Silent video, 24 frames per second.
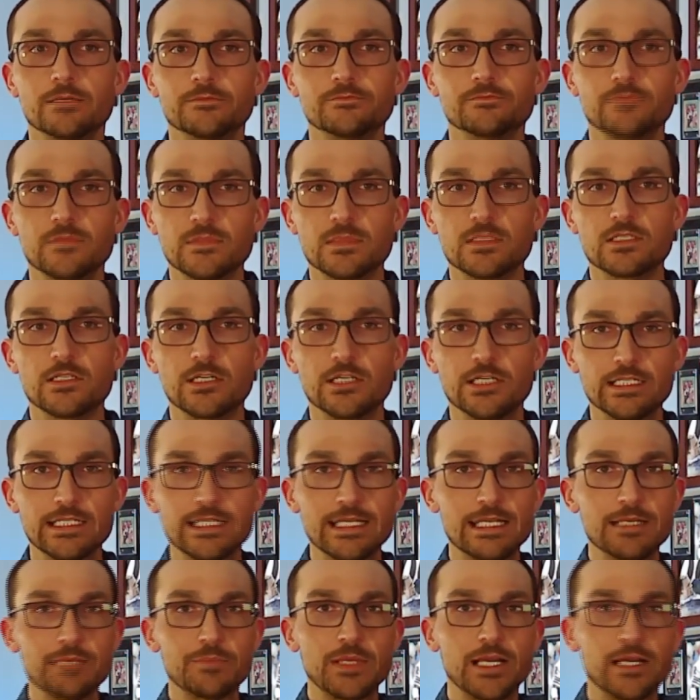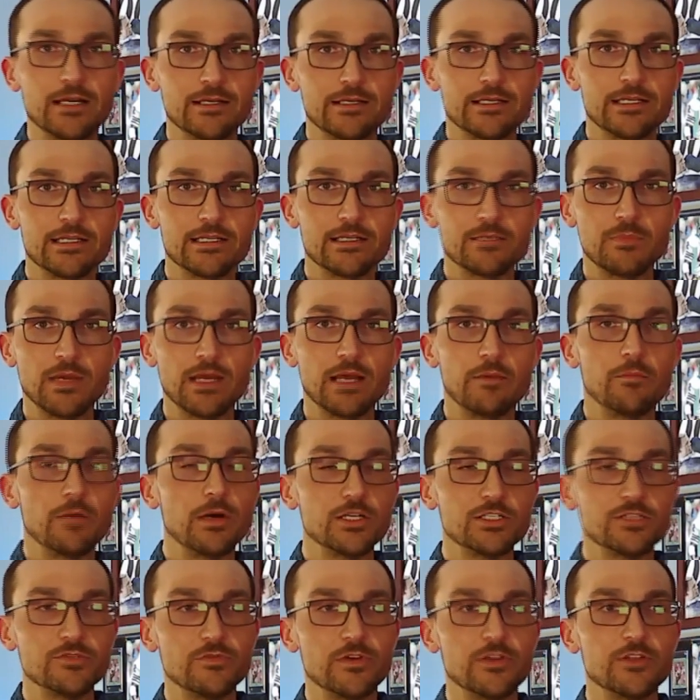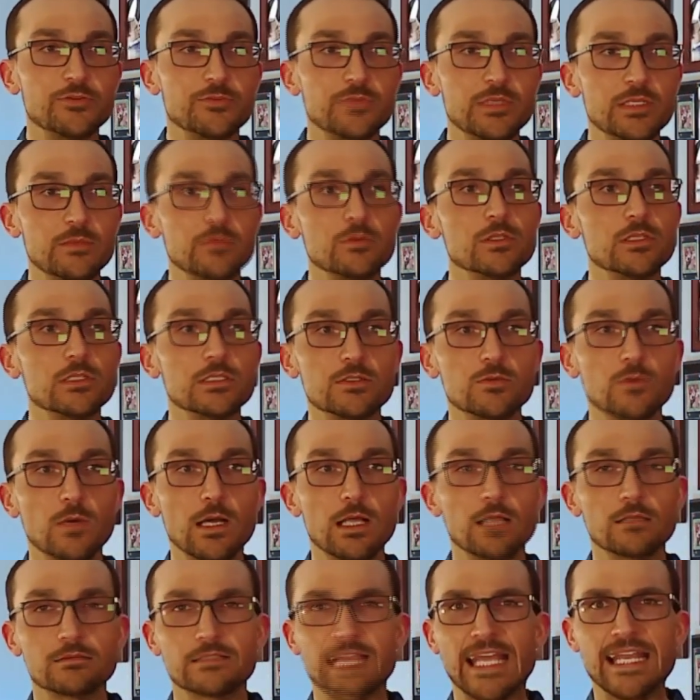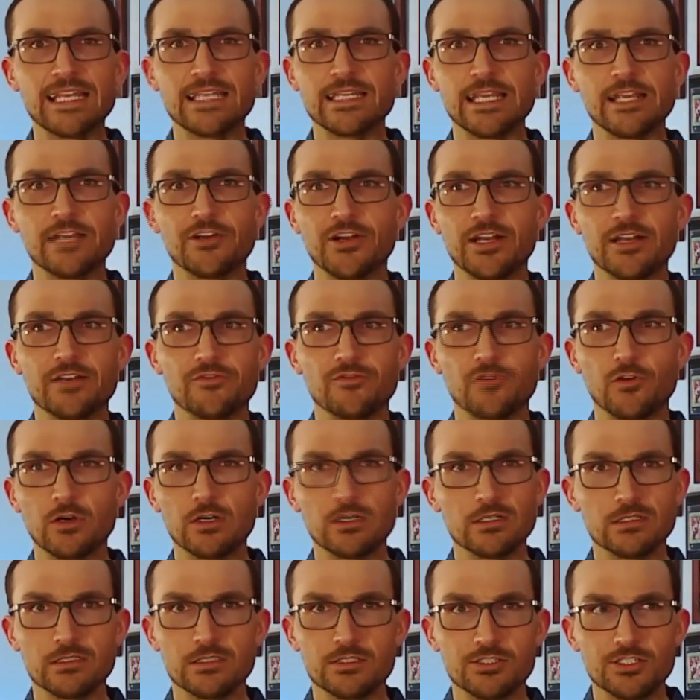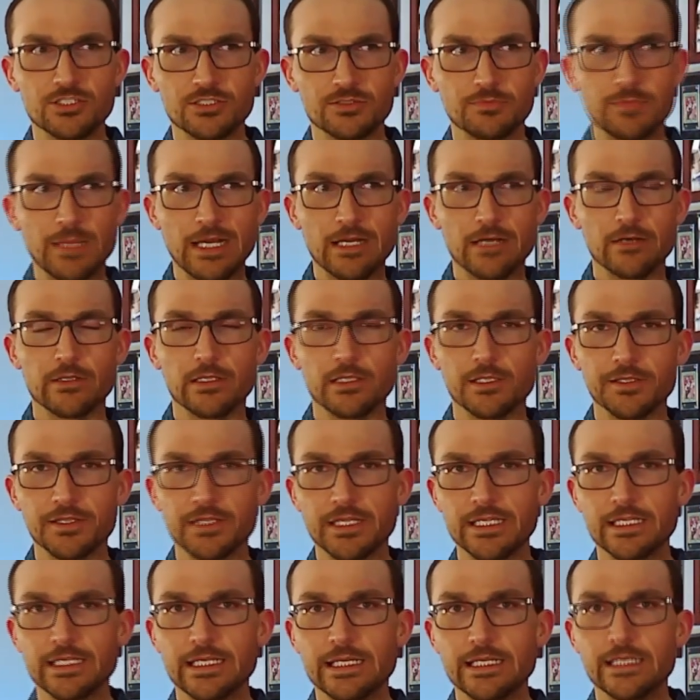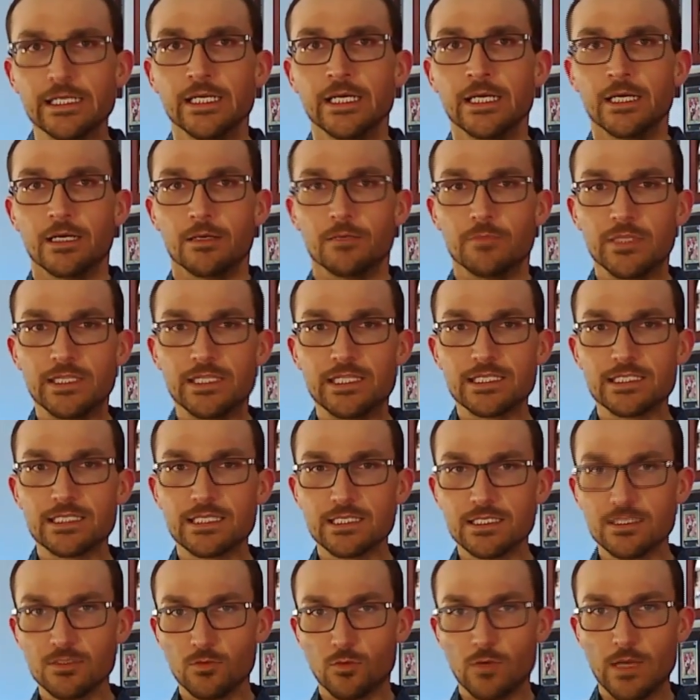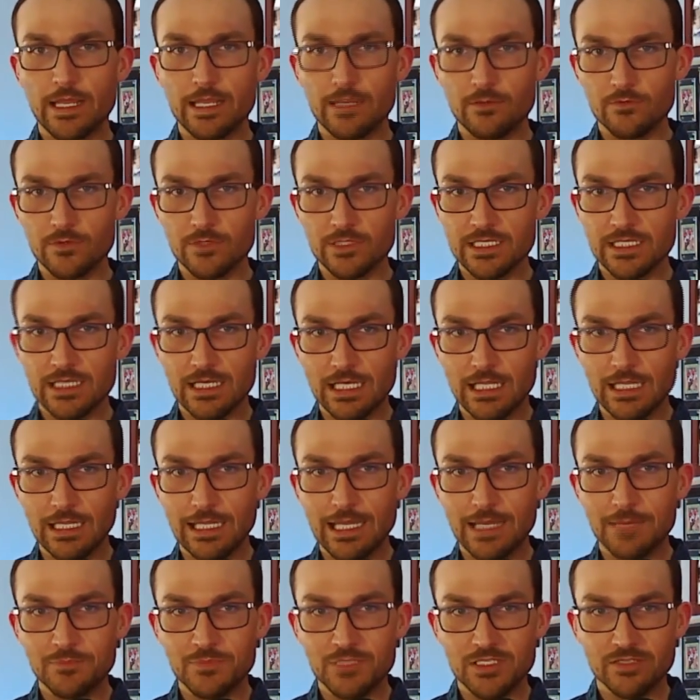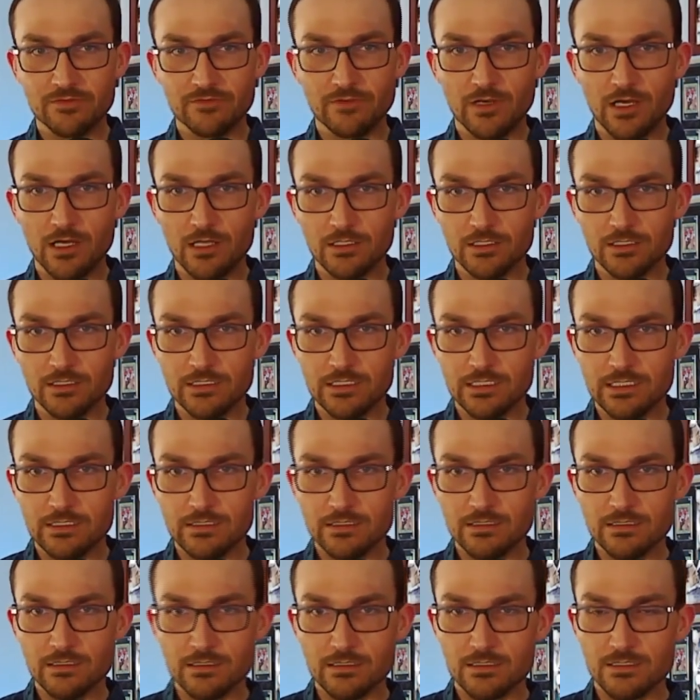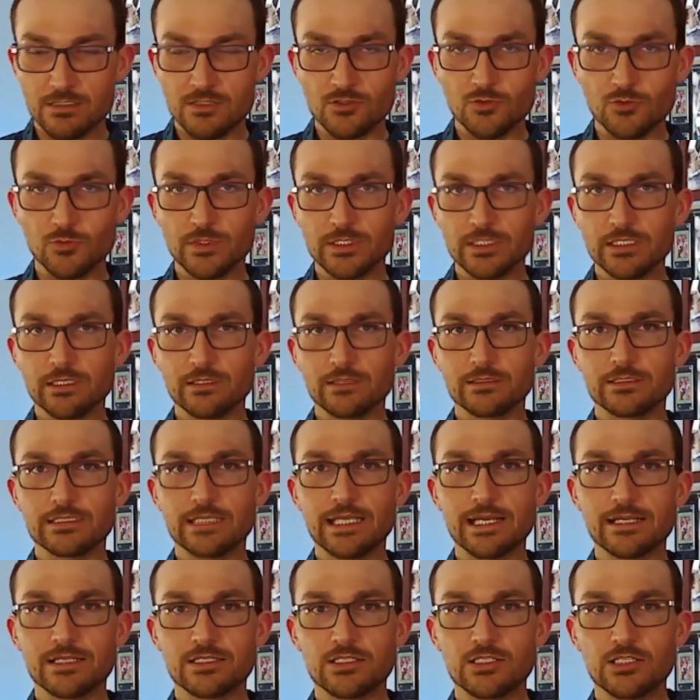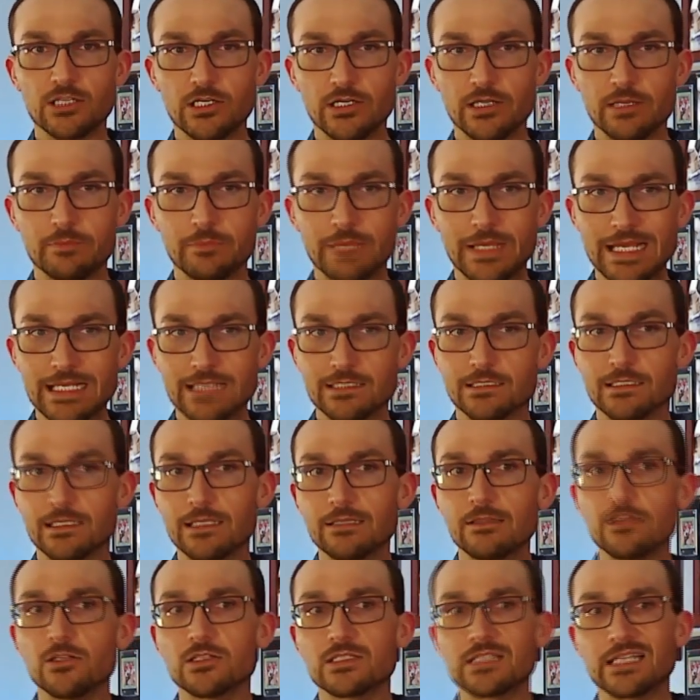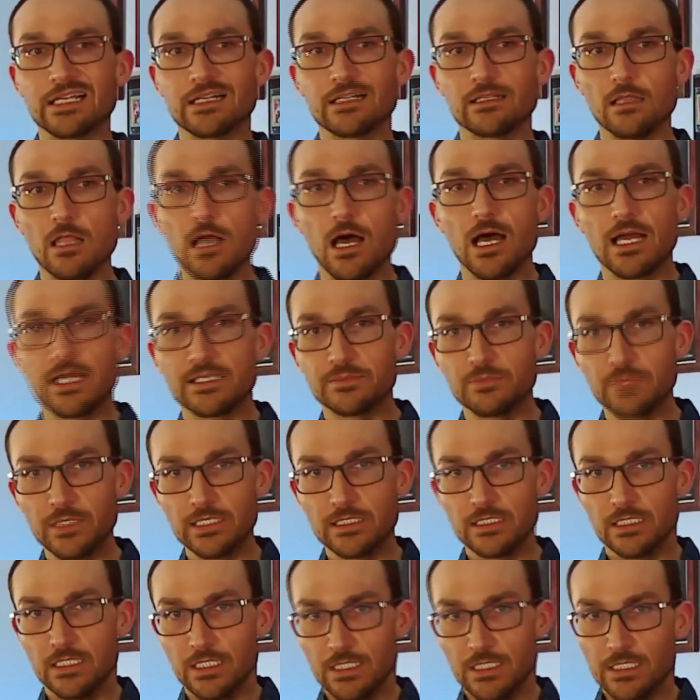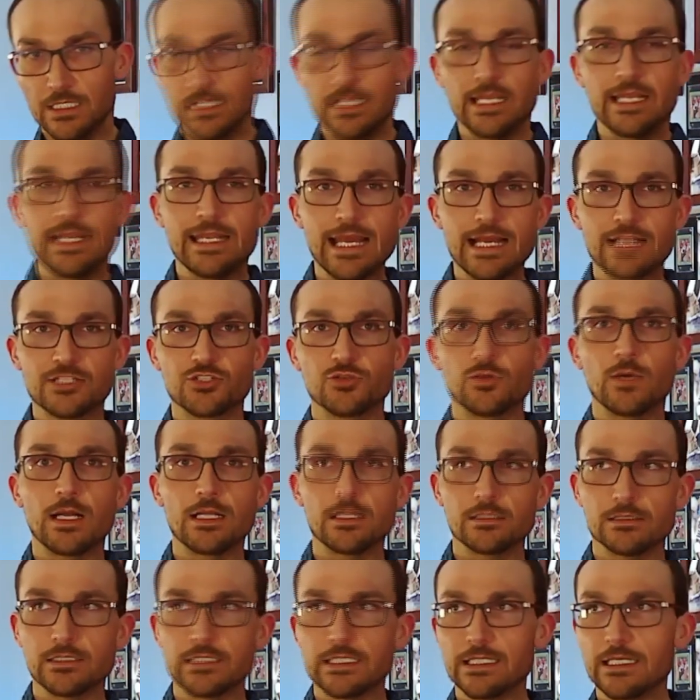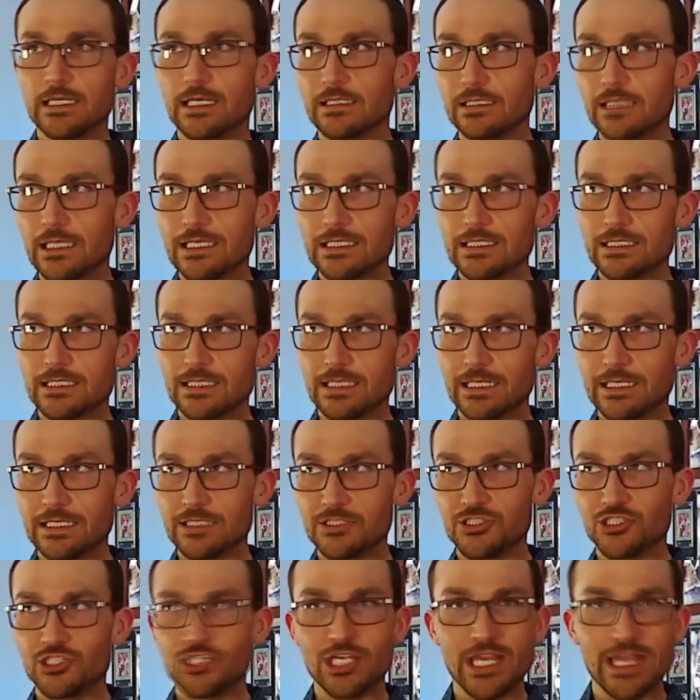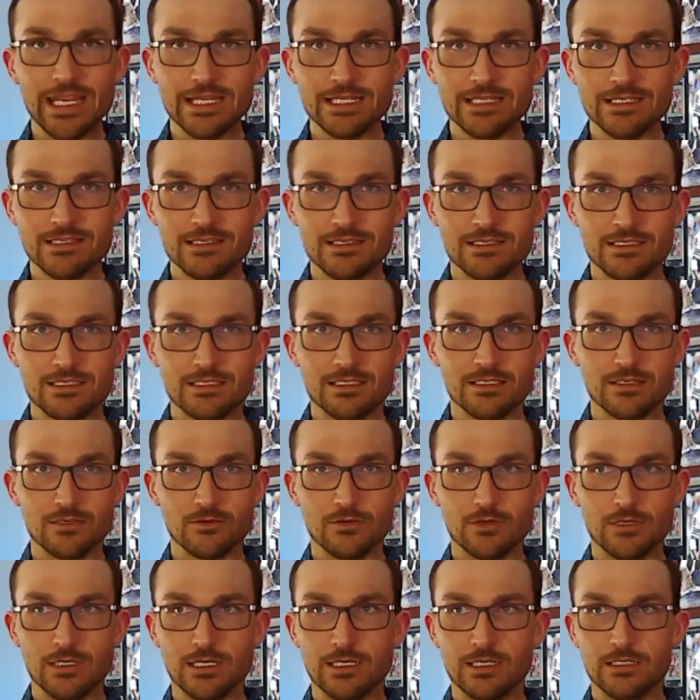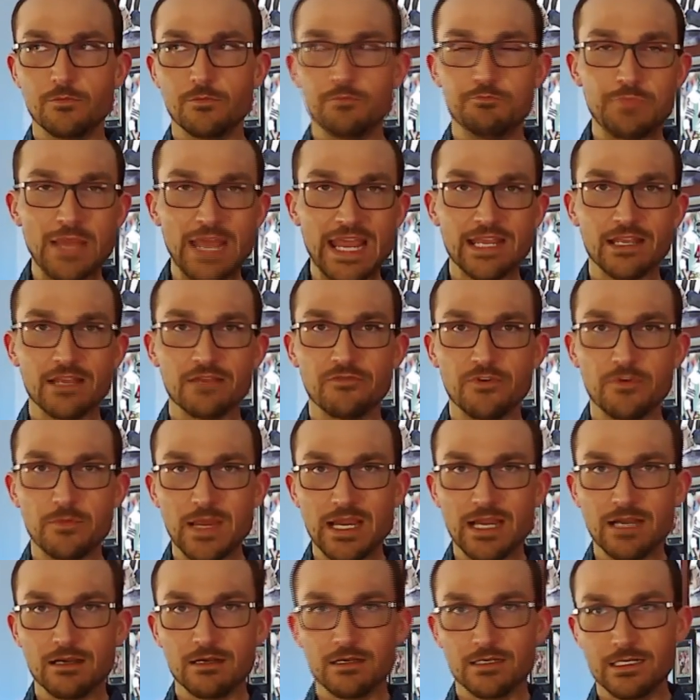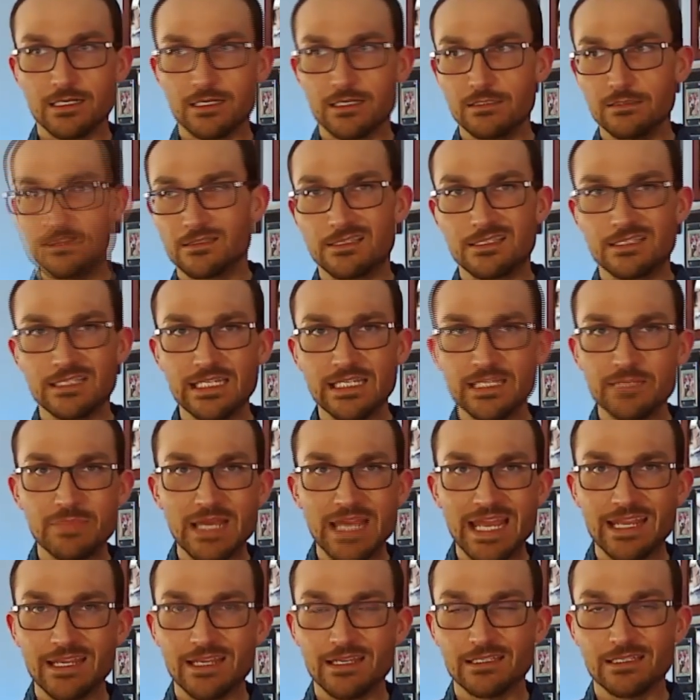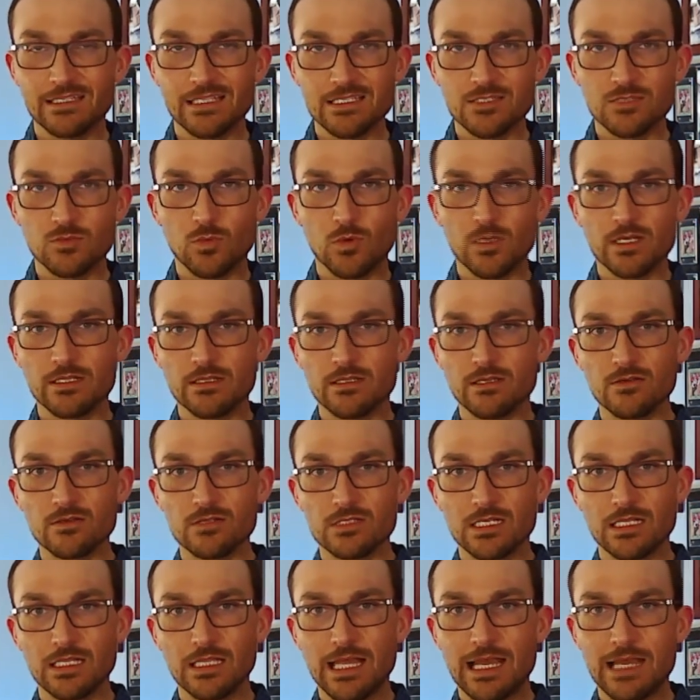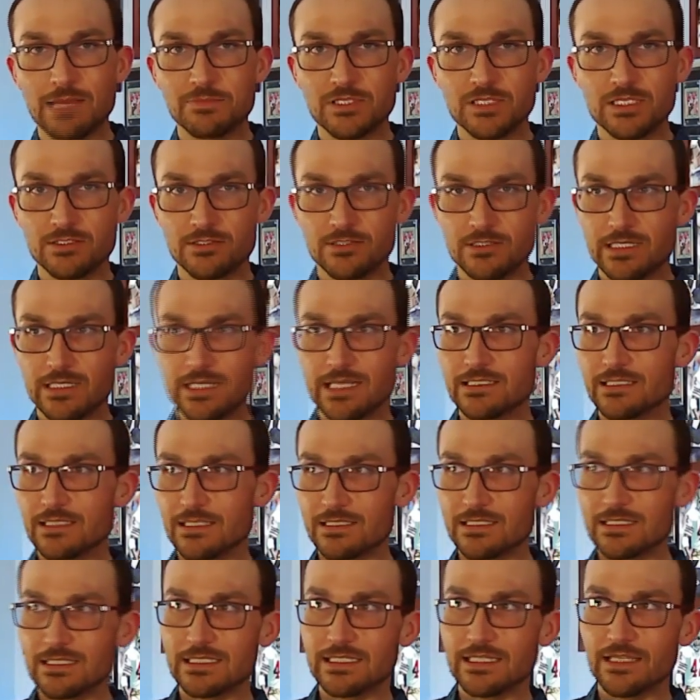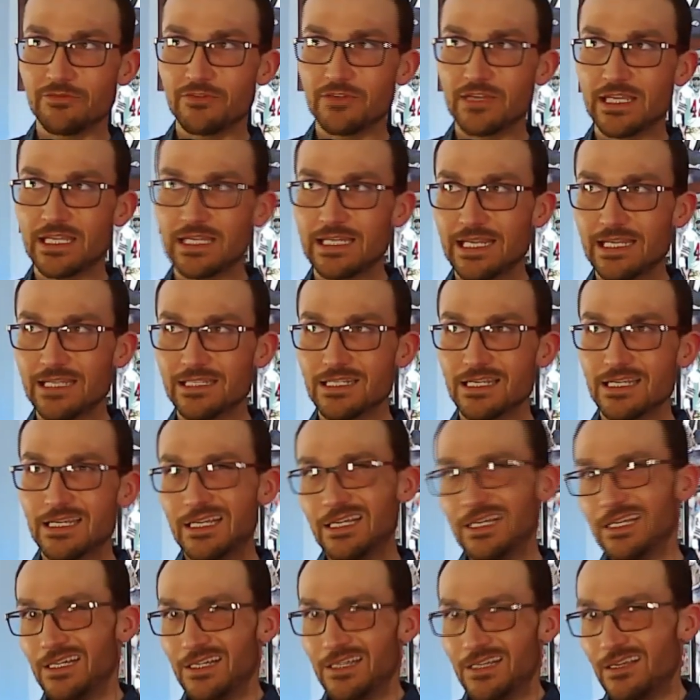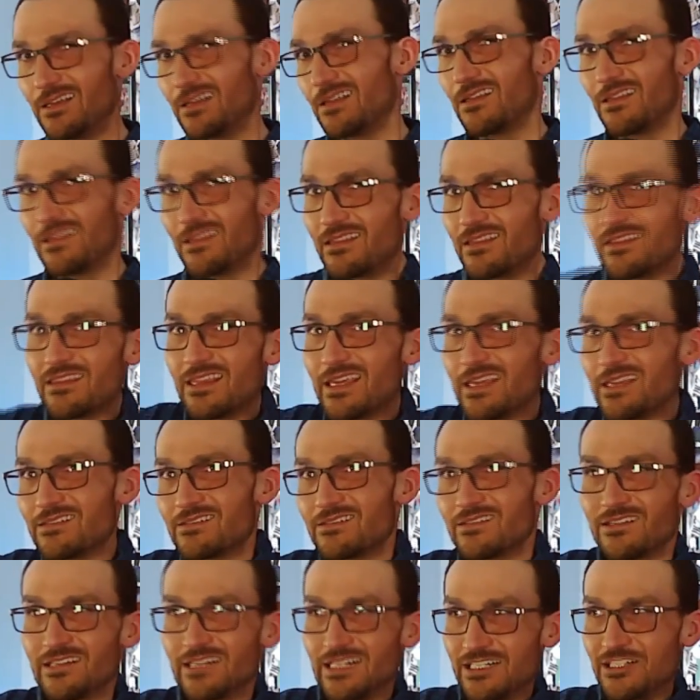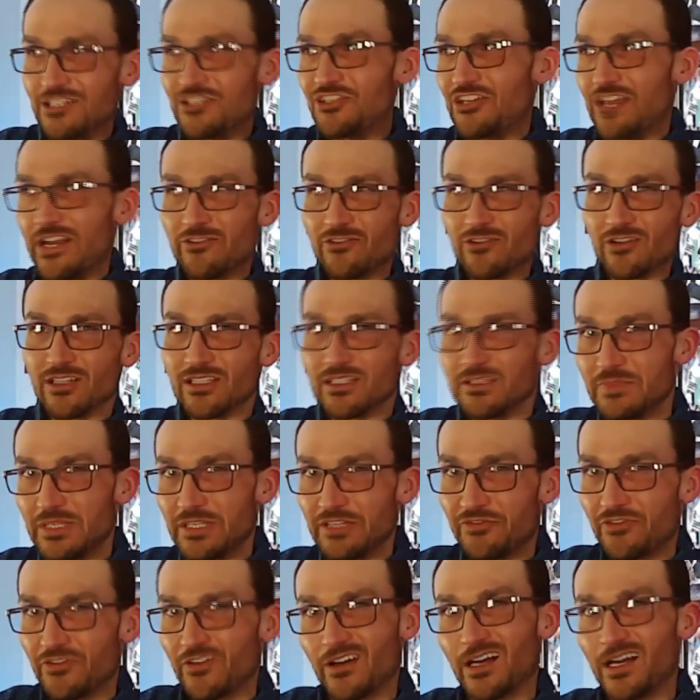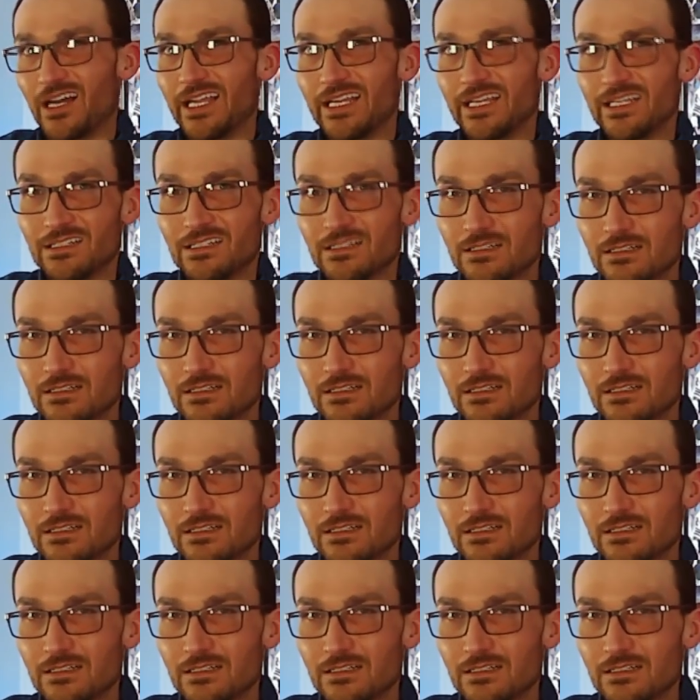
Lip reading: I'm starting to get parroted by a bunch of other people as well. Can't take credit for it. It's just parallel thinking. But this is a way, with the collapse of all of these stupid little tech startup banks. It looks like a lot, but in actuality, unless like a Chase or a Bank of America, Citibank, unless one of those collapses or takes a significant hit, things are going to generally be fine.